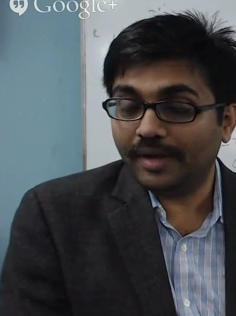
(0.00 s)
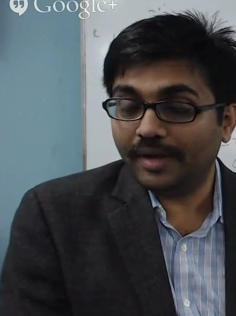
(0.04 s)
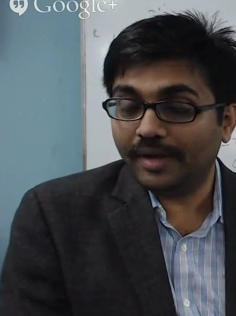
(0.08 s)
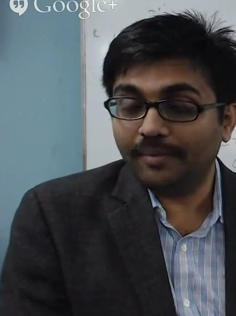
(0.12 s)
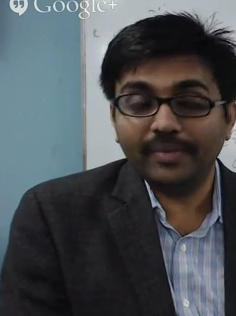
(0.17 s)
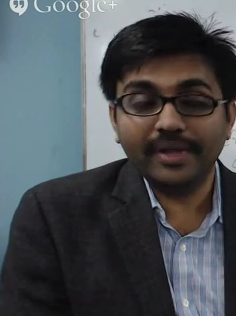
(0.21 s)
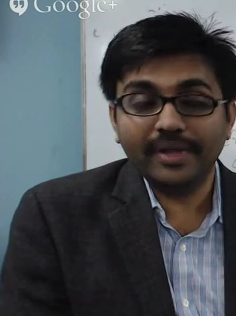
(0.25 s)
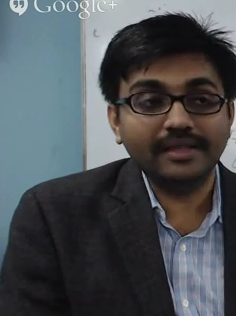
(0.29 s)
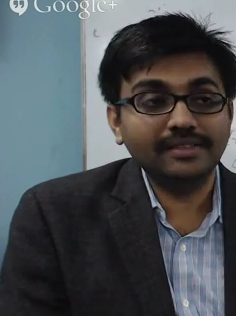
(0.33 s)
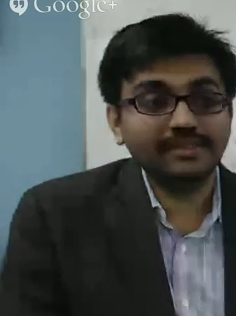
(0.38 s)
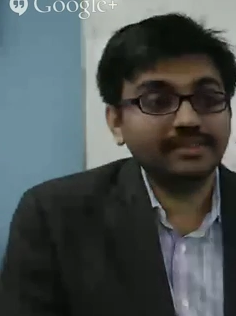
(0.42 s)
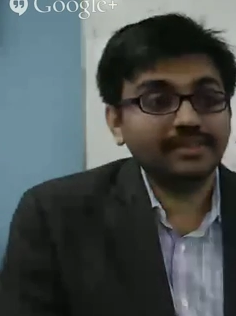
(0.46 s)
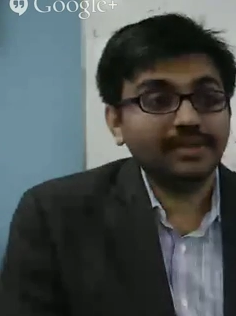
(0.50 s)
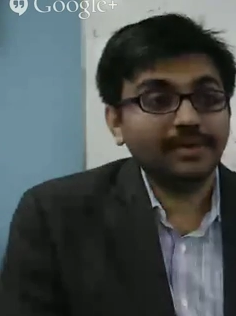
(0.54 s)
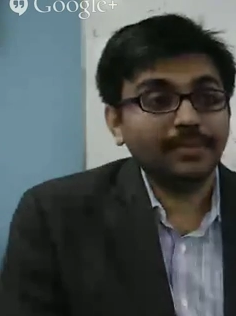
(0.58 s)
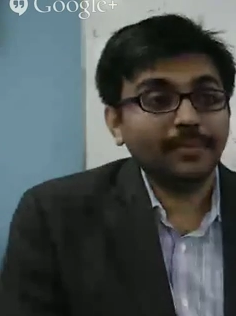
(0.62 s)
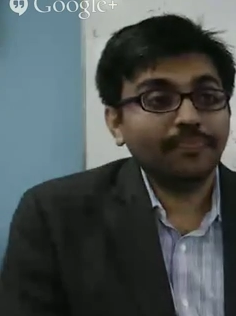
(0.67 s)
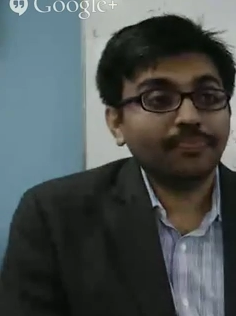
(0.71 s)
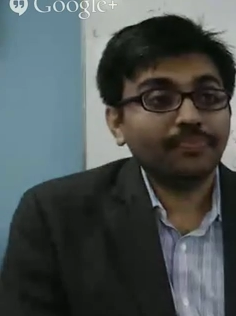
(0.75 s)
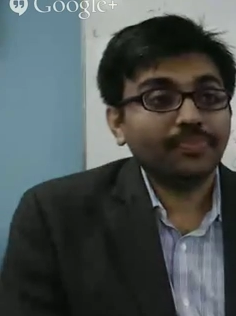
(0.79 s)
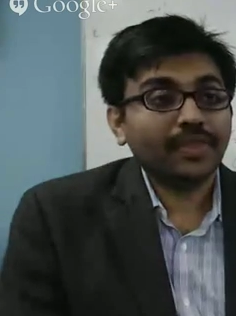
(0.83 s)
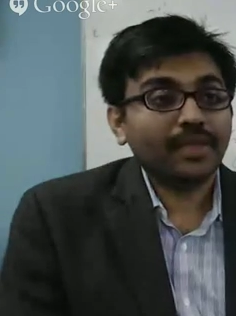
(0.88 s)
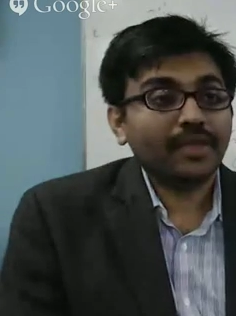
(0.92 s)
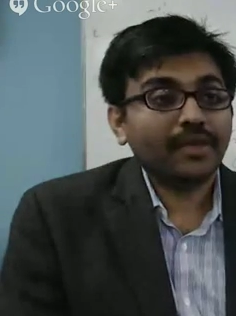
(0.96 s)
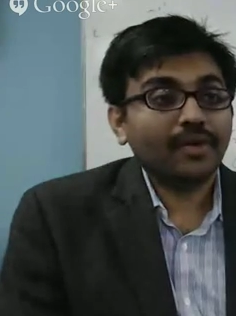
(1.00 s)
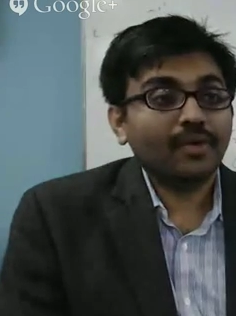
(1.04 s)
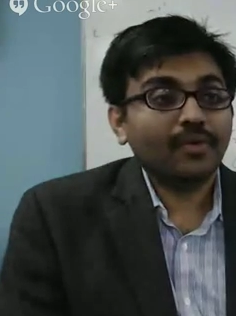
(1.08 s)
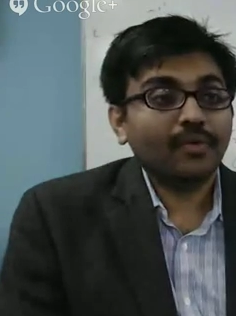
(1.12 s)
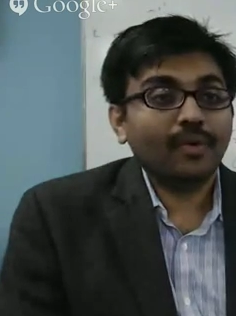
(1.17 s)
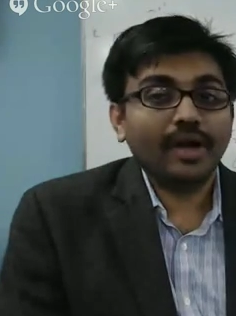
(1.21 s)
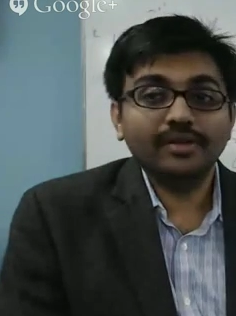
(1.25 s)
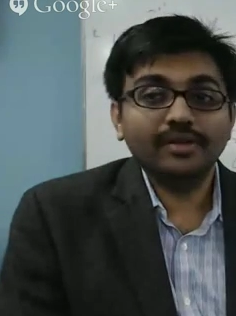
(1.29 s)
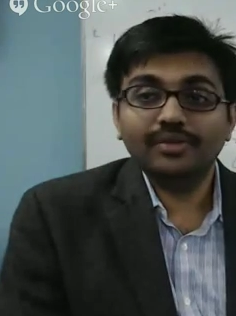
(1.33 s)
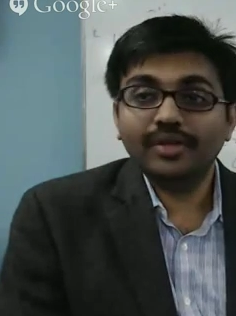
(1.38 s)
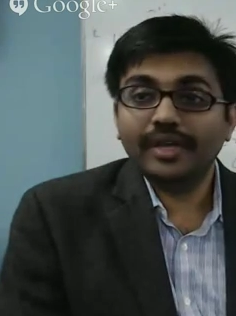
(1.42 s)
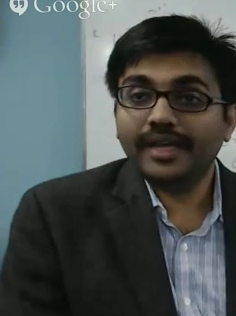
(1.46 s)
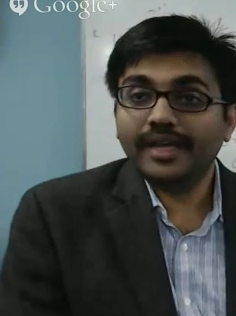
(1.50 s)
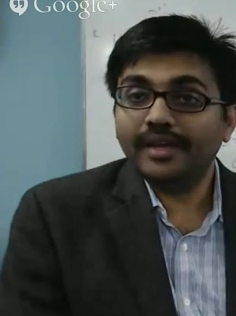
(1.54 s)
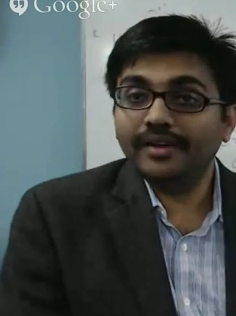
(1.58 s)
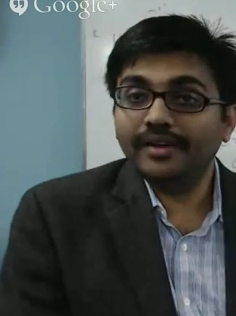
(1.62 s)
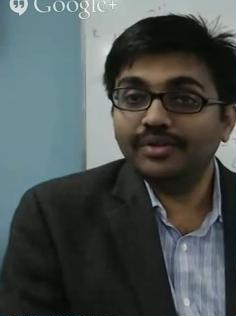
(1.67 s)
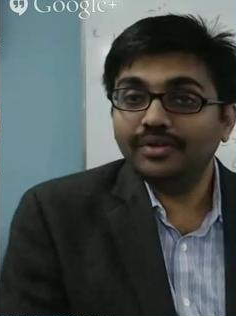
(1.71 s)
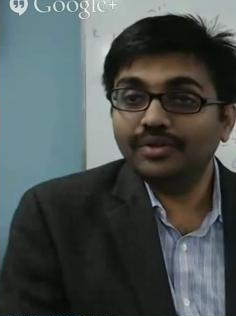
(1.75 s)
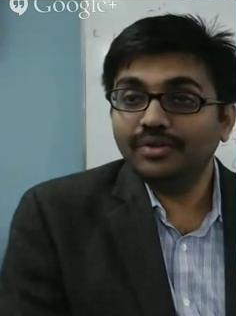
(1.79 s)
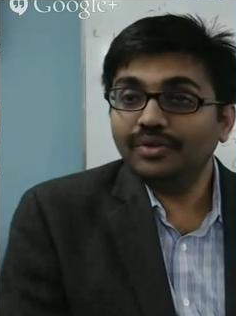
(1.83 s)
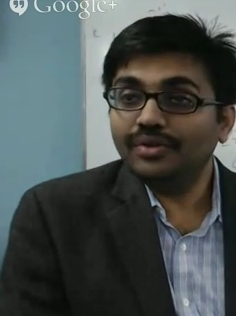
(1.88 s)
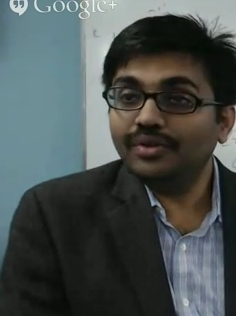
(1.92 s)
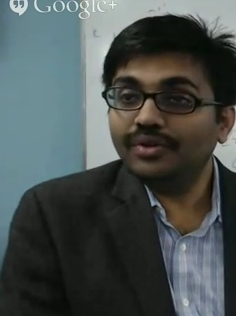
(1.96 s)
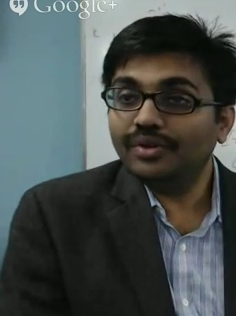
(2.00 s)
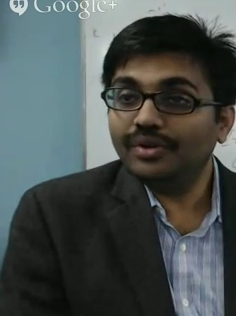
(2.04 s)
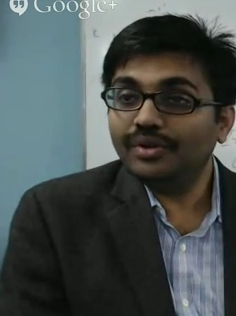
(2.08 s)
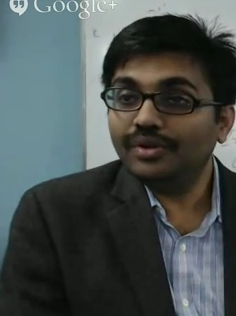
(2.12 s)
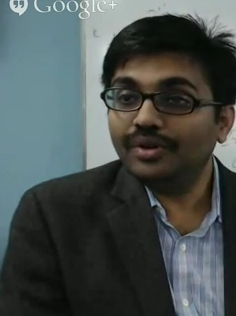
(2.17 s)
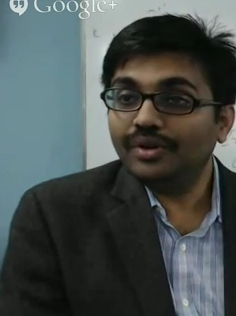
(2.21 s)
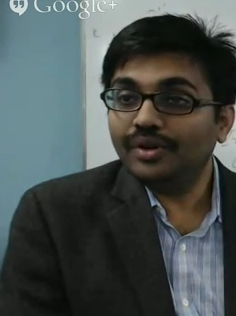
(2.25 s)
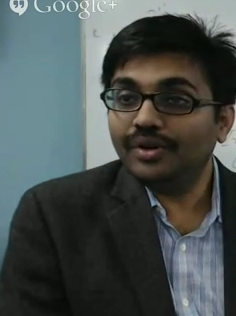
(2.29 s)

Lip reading: that means what they can do,